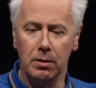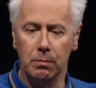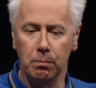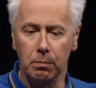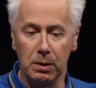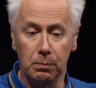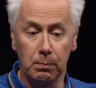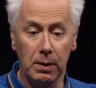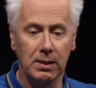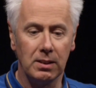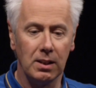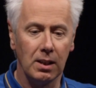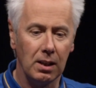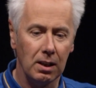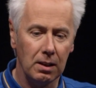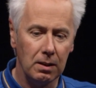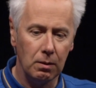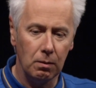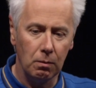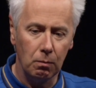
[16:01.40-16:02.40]
in. Because
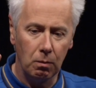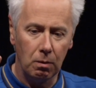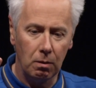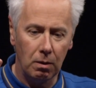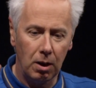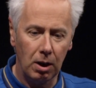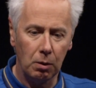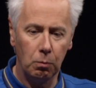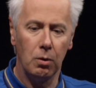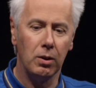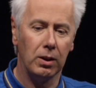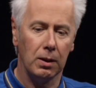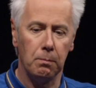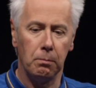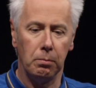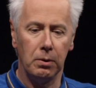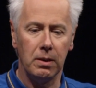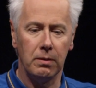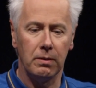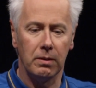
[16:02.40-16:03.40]
basically, I work in
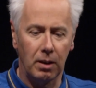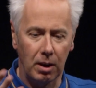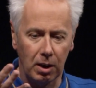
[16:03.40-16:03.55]
Britain,